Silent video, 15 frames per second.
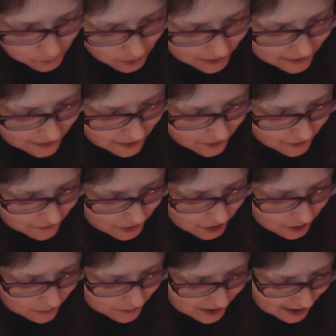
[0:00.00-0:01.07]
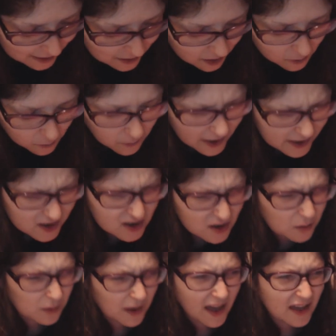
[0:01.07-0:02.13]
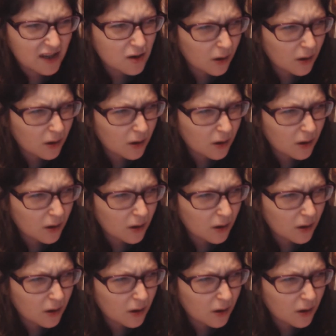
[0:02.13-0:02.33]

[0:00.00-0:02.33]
one of the other humans say, why do you care?